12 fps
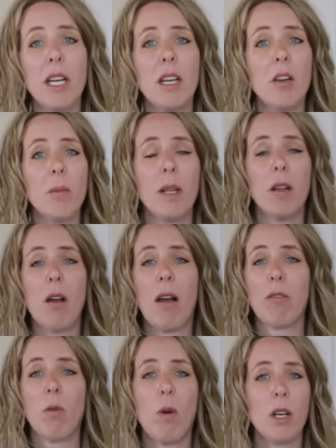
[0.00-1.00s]
need a new pillow
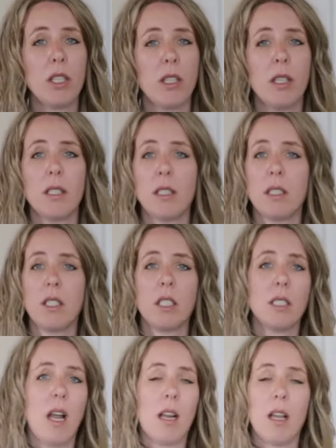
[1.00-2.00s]
after washing this, it's
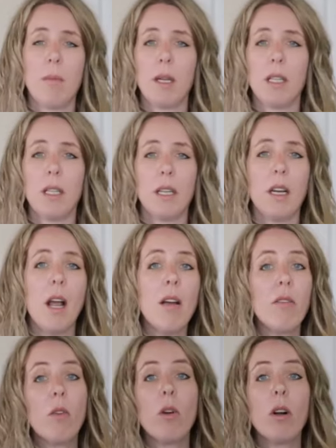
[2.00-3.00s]
just not coming clean enough